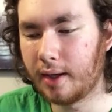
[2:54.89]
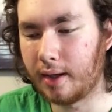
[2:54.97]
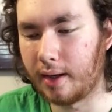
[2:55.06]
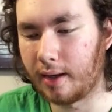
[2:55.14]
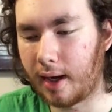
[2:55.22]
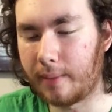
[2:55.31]

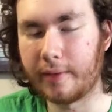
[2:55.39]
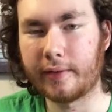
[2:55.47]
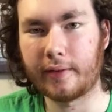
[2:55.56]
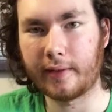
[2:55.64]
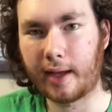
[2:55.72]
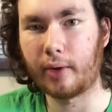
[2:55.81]

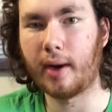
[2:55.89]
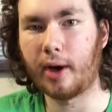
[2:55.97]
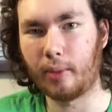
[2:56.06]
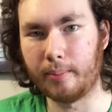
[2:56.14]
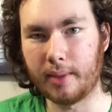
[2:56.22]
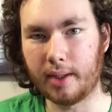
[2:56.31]
obviously that'll
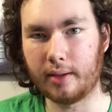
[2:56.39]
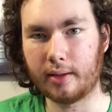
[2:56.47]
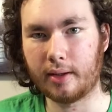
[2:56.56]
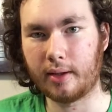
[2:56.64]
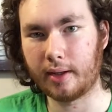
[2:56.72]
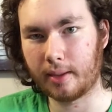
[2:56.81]
help me
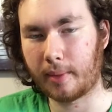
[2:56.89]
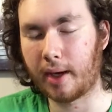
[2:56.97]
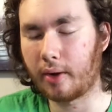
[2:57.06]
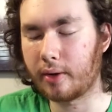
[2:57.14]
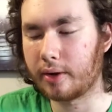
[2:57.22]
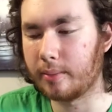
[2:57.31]
in my
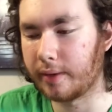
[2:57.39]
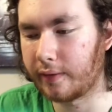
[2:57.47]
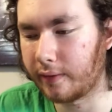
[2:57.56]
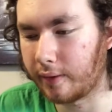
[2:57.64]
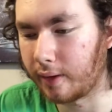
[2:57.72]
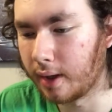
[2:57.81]
arguments
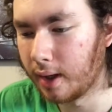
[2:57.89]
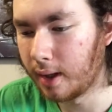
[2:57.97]
here.